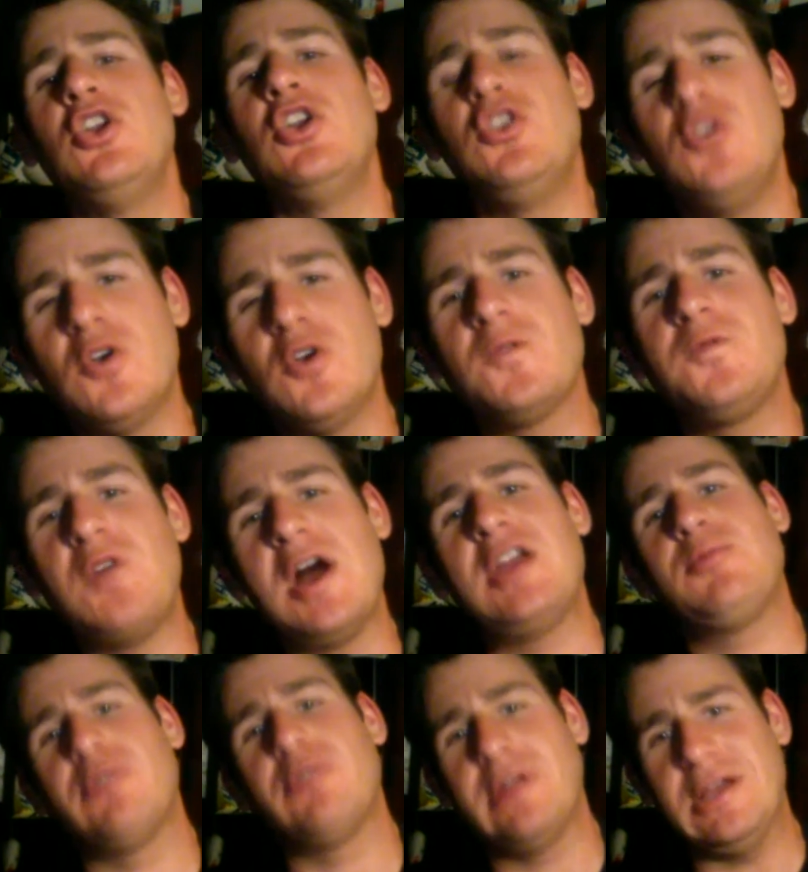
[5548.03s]
your
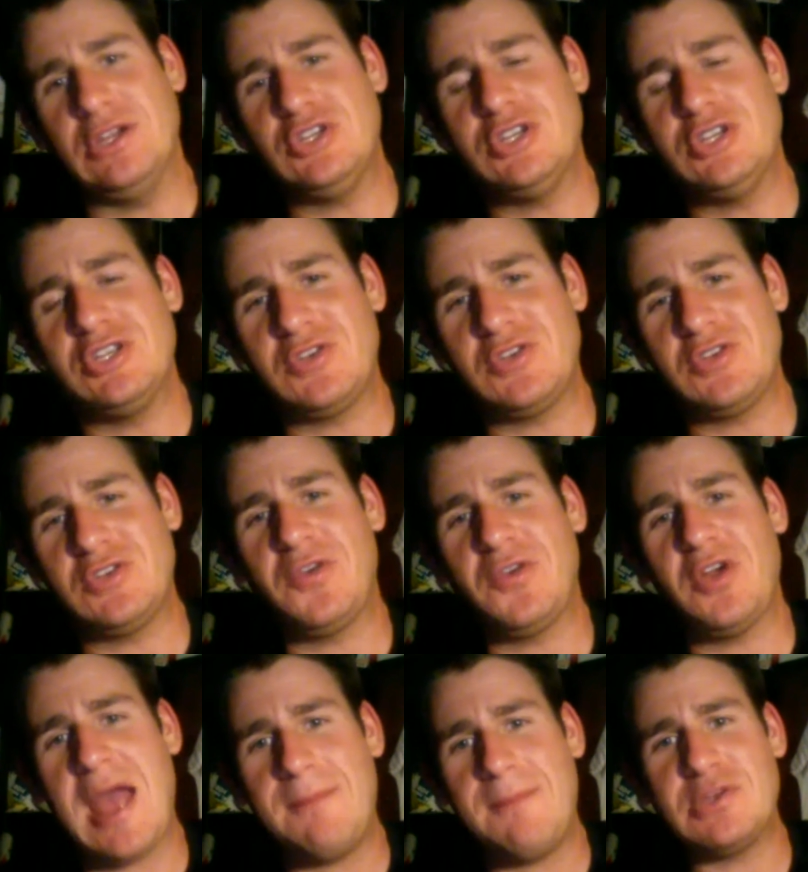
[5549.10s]
final predictions
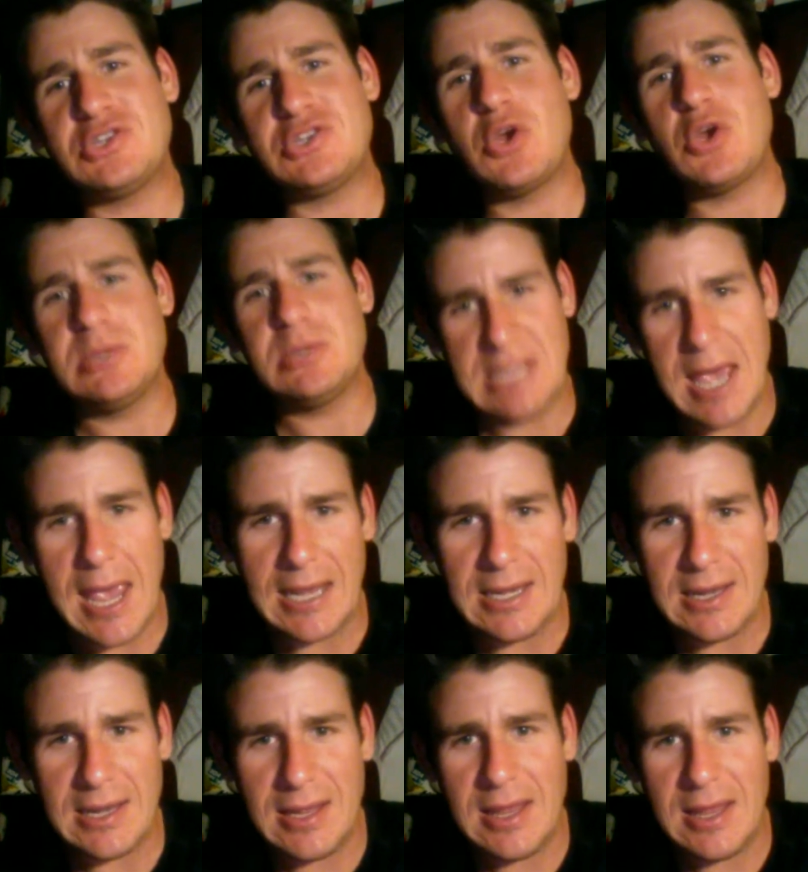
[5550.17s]
for episode
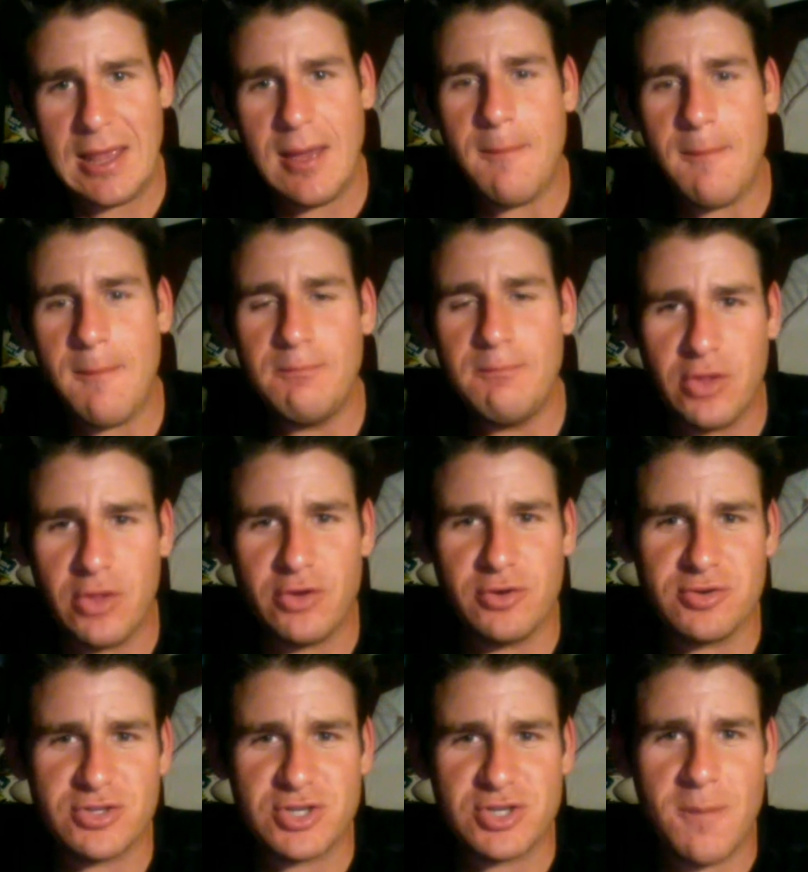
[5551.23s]
10,
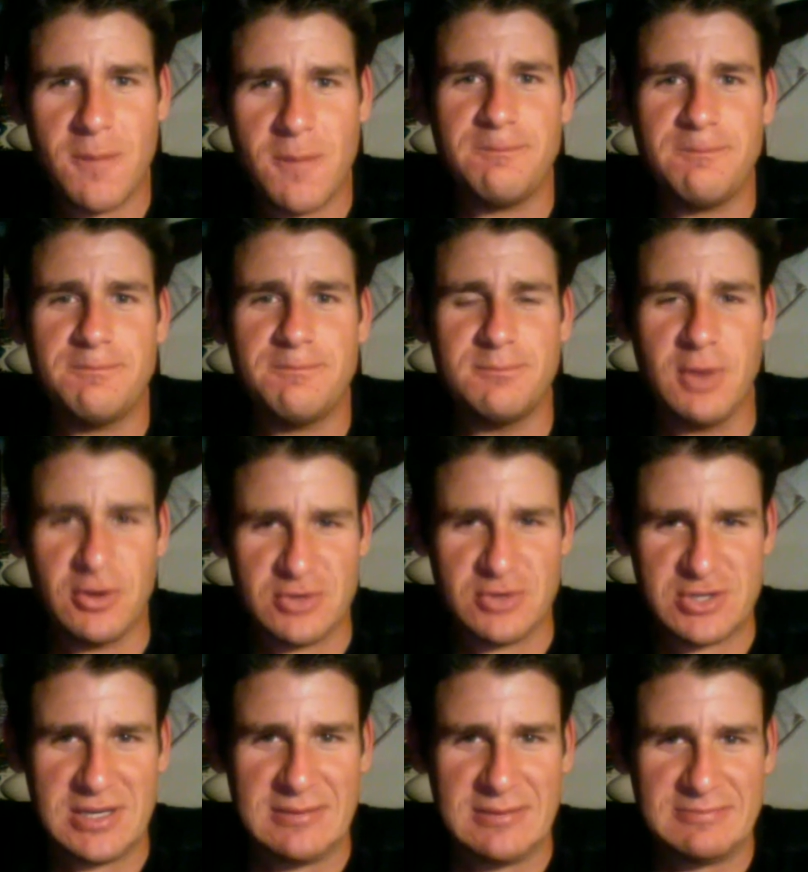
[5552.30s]
Mother's
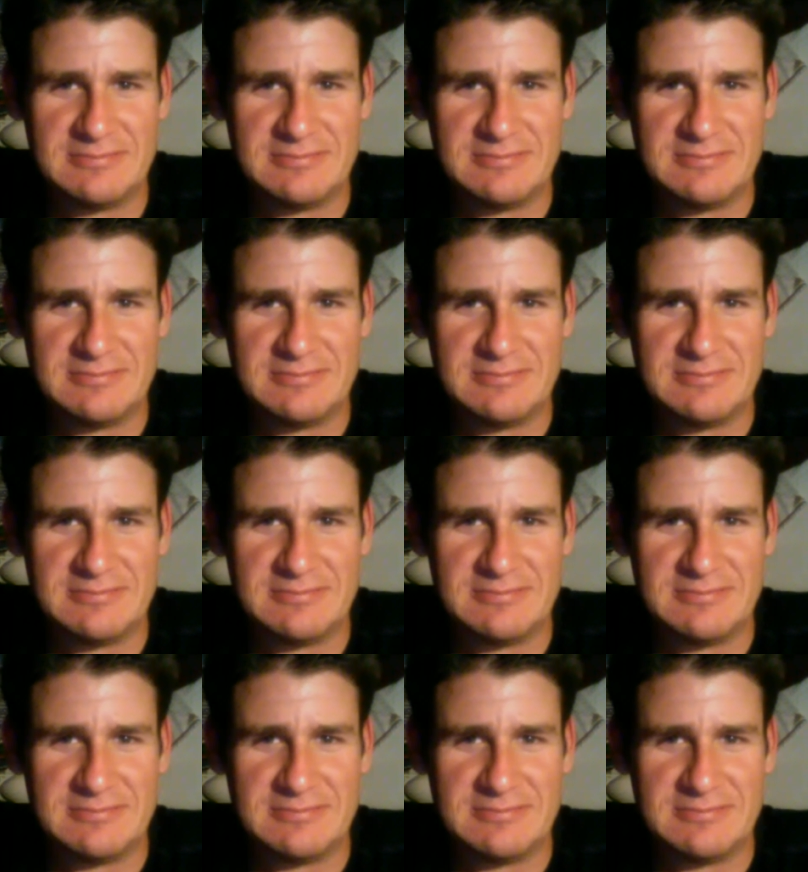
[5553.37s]
Mercy.